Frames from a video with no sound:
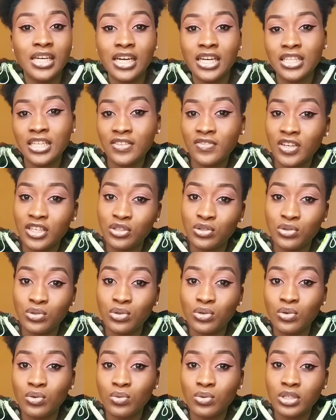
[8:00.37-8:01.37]
that can advise
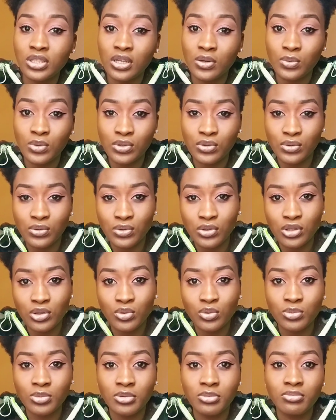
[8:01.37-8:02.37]
you on what to do,
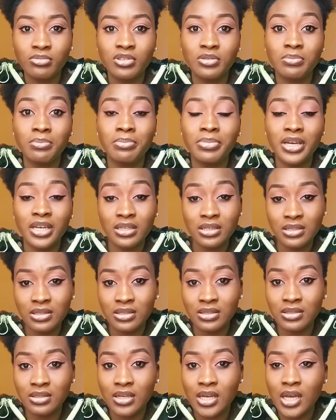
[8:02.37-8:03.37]
it would be the
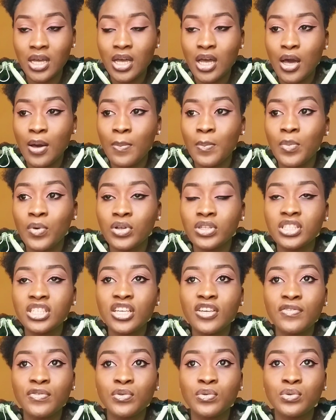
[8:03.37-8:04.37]
best. But
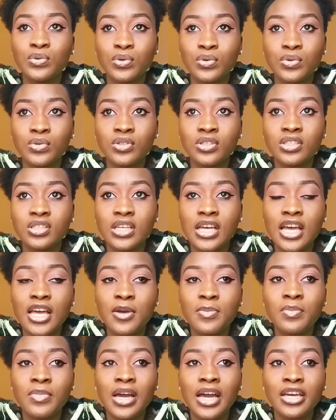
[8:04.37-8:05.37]
if you don't,
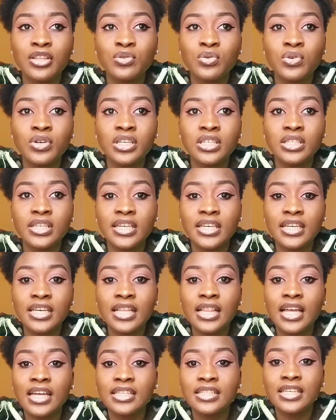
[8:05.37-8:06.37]
I know in
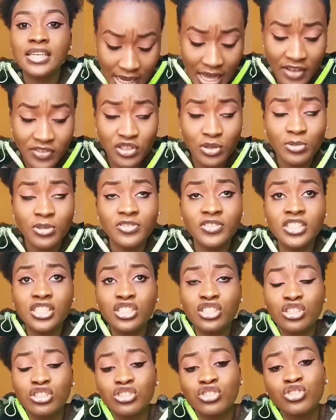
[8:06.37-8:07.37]
England they have some of
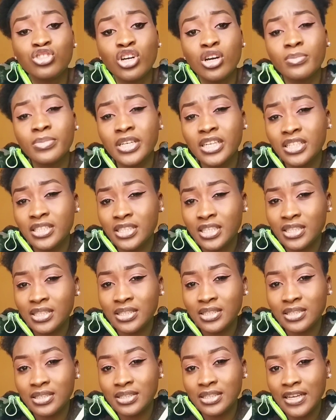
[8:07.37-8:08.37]
these job
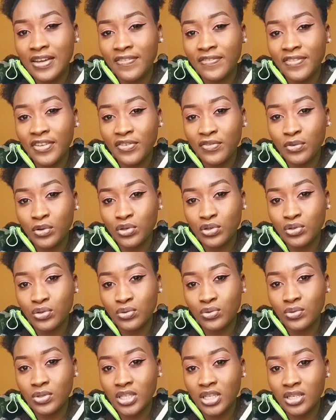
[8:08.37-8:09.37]
agencies that favor
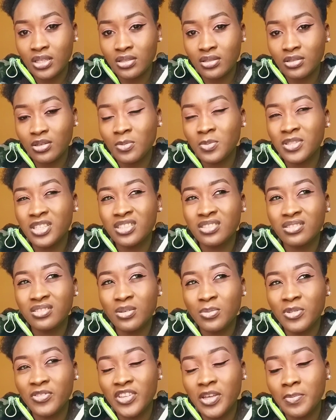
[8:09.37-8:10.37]
students,
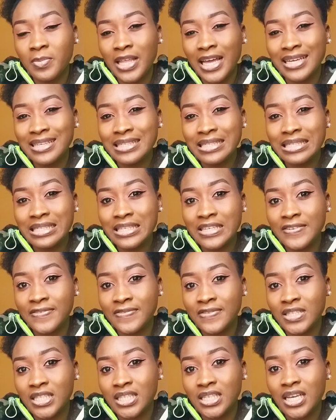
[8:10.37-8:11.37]
some of them like
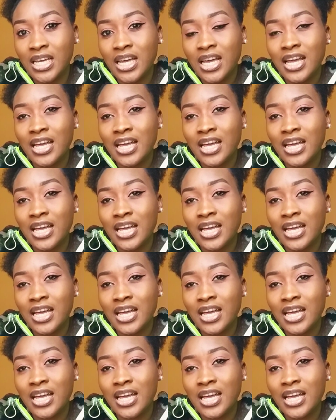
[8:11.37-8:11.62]
Sift.